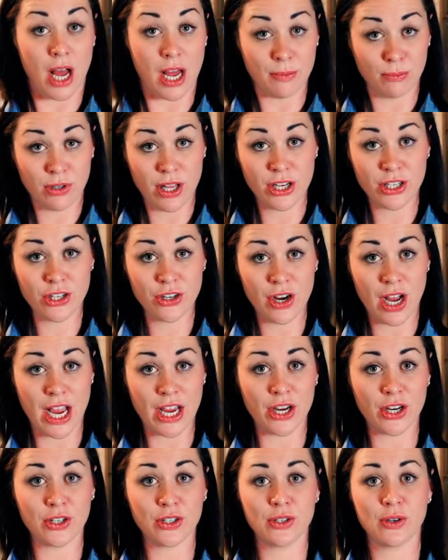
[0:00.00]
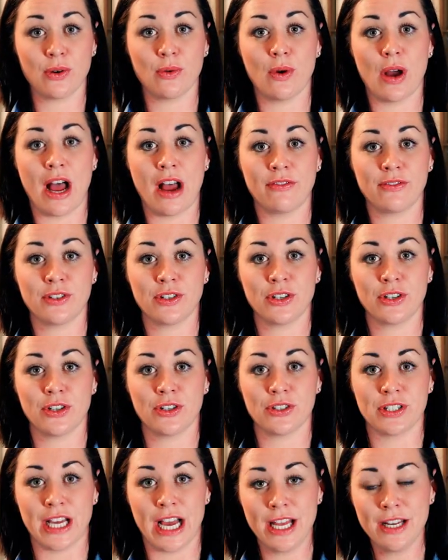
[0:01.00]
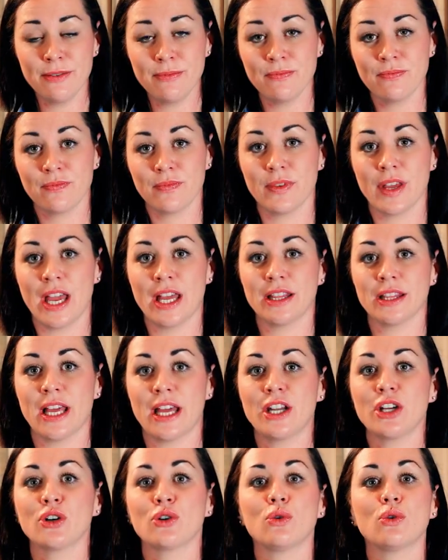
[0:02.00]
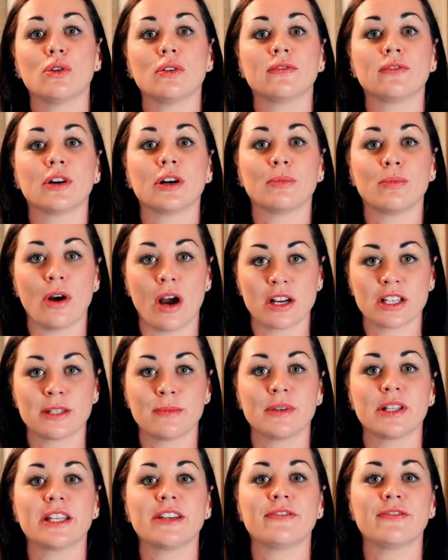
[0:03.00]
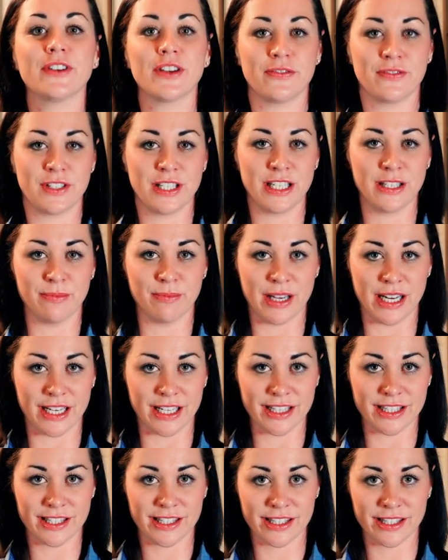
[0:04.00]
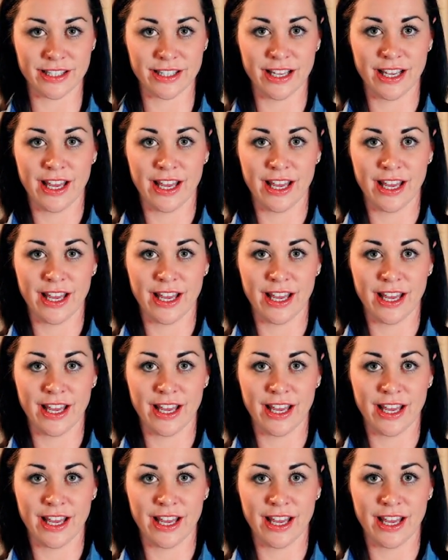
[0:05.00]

Unplug your iron after you're done and let it cool for approximately 15 minutes.